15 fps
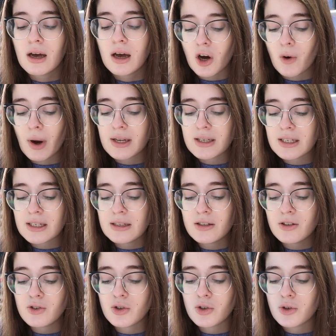So I
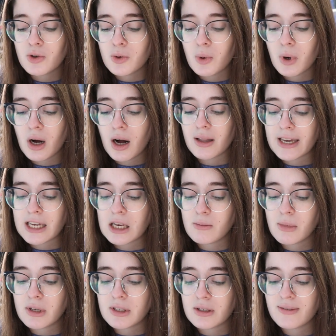need to like
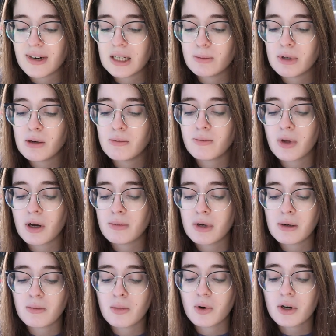him and develop him a
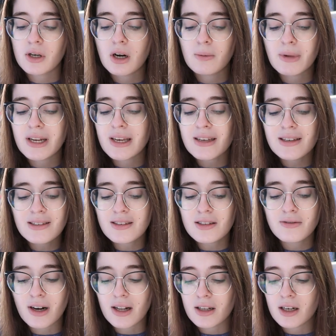bit more. I mean, he is
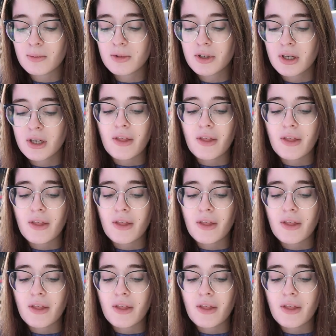developed.